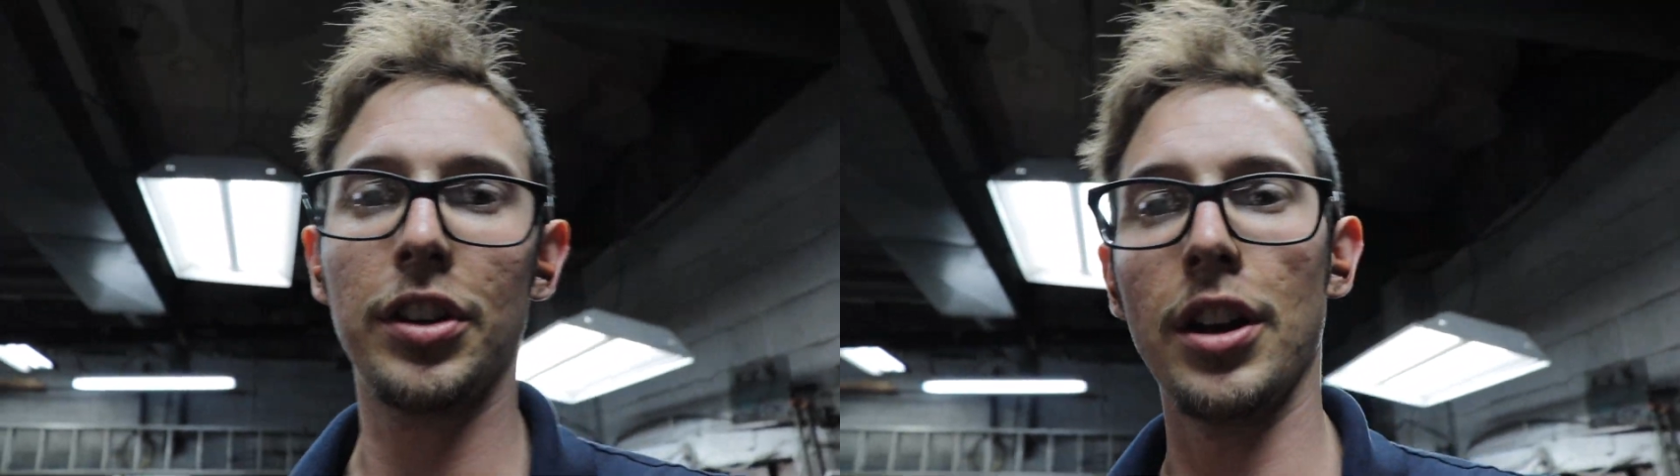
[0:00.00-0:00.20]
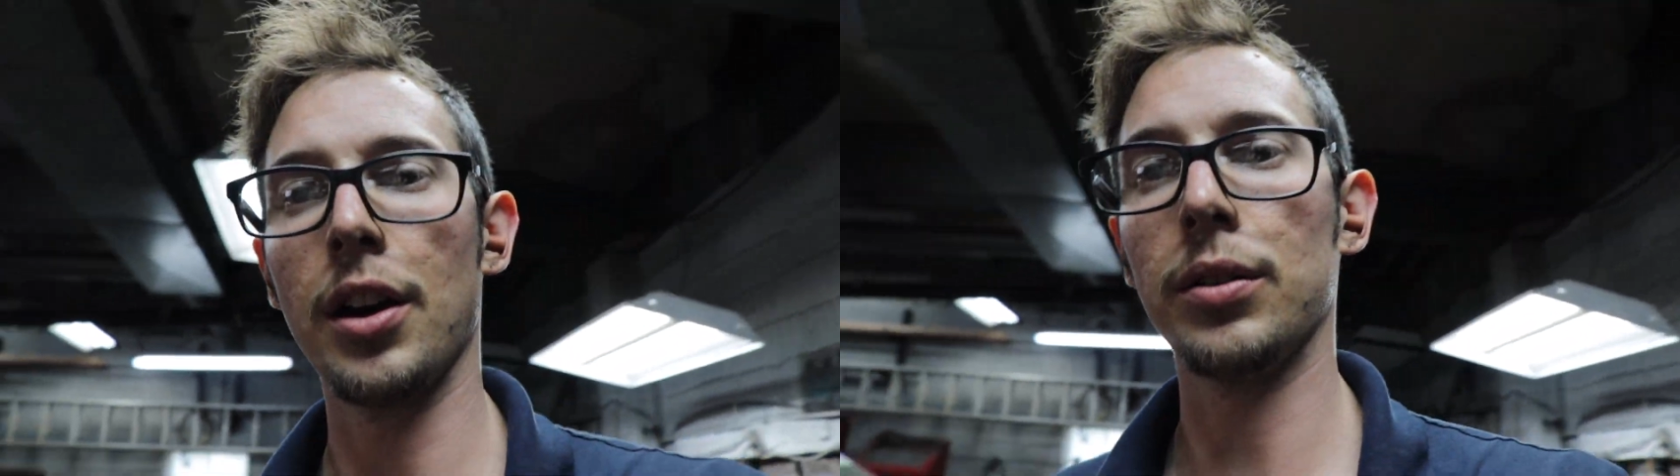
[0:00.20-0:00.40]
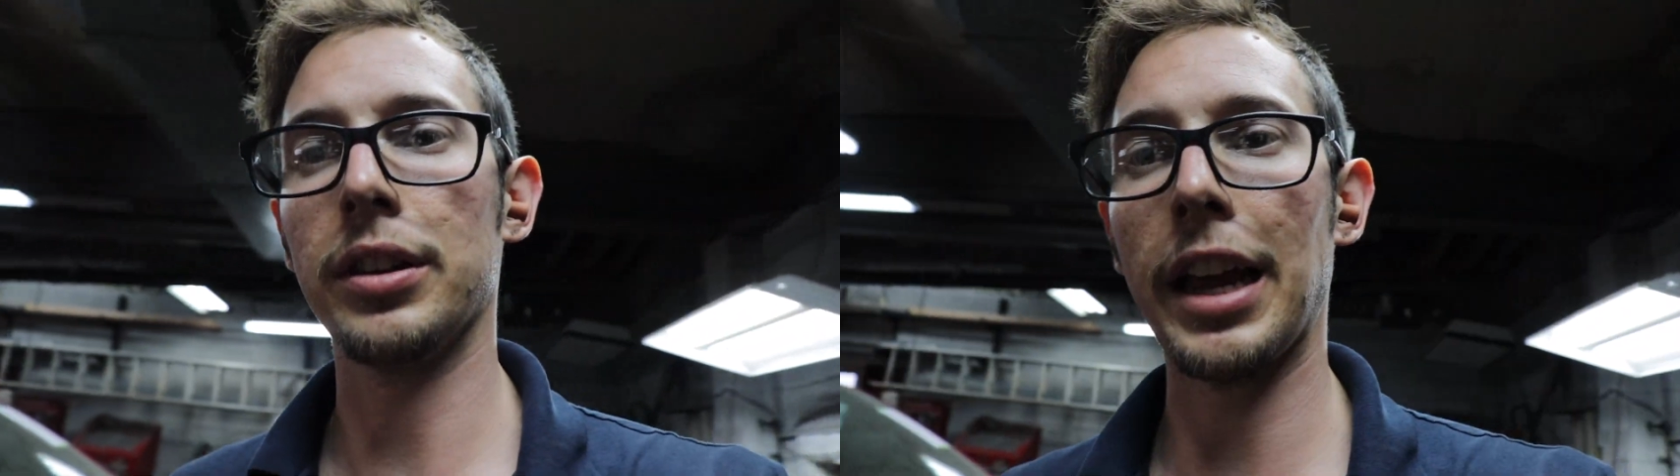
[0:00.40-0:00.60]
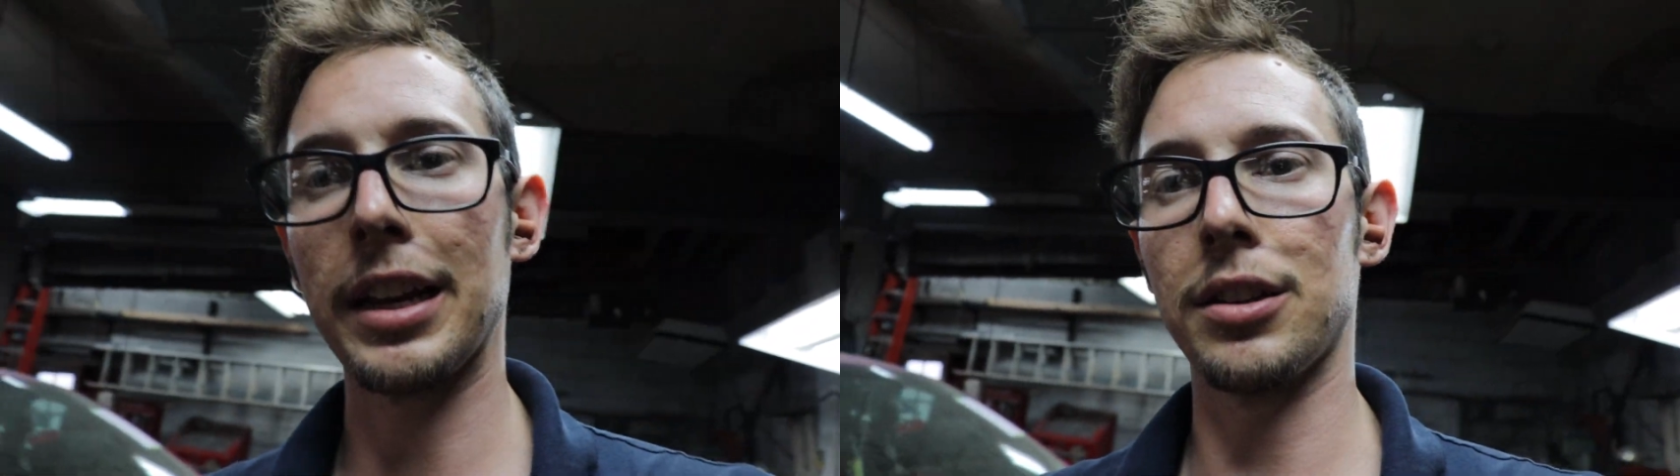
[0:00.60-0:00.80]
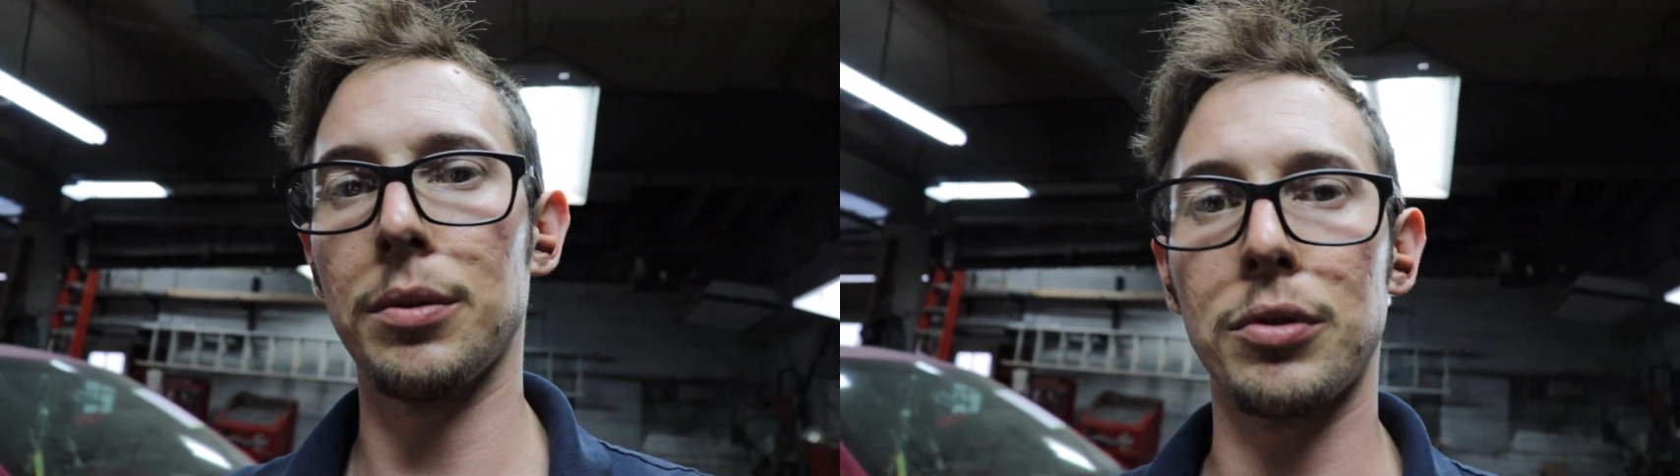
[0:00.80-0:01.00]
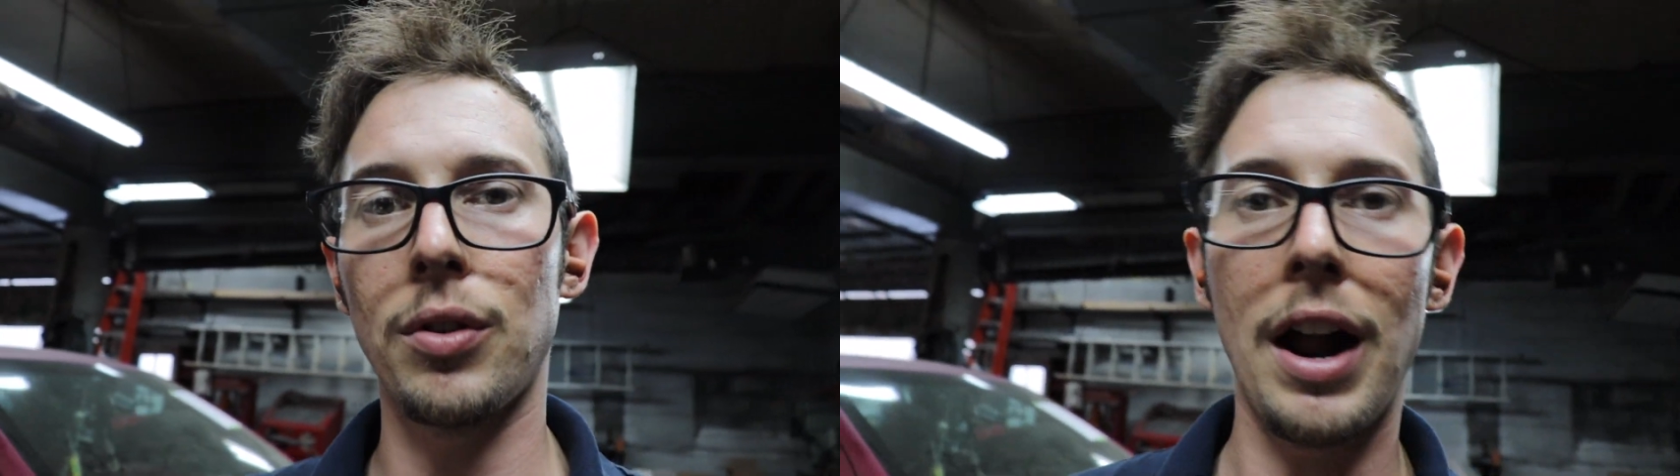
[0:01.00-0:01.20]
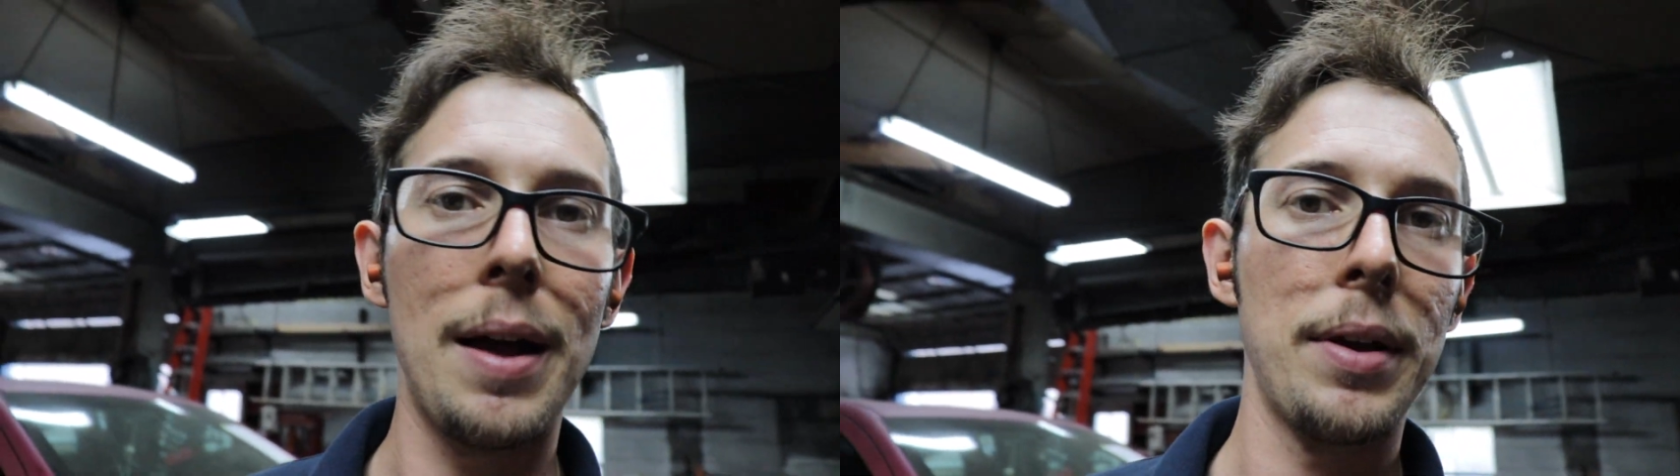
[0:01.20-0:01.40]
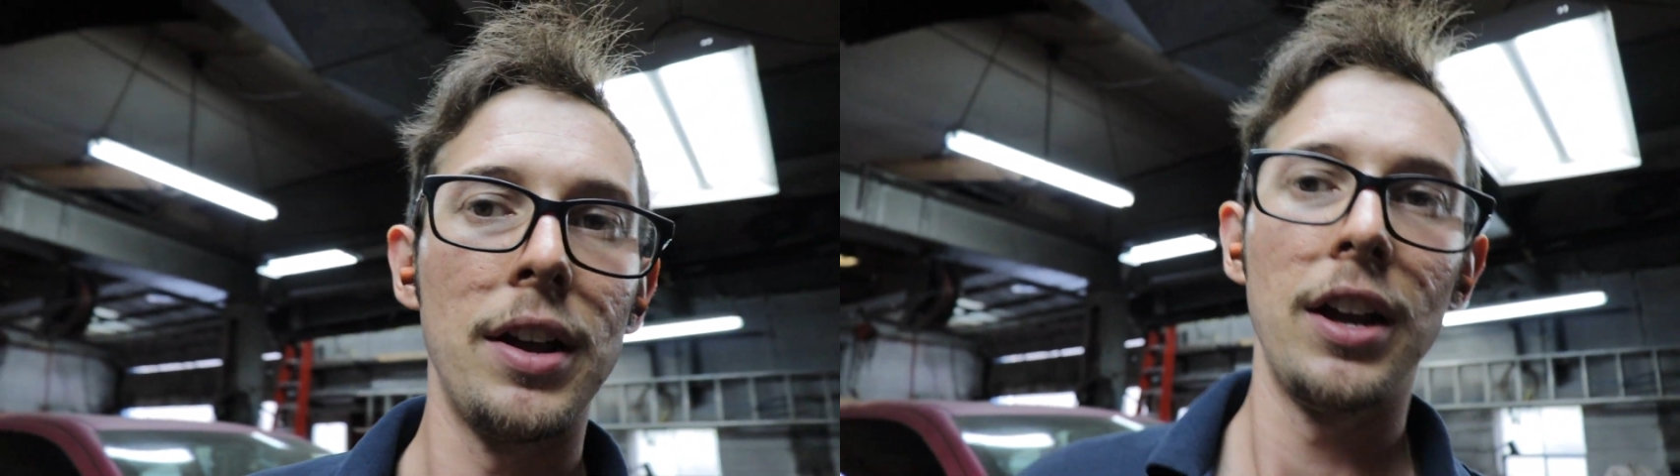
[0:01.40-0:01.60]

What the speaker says: you know, like and subscribe.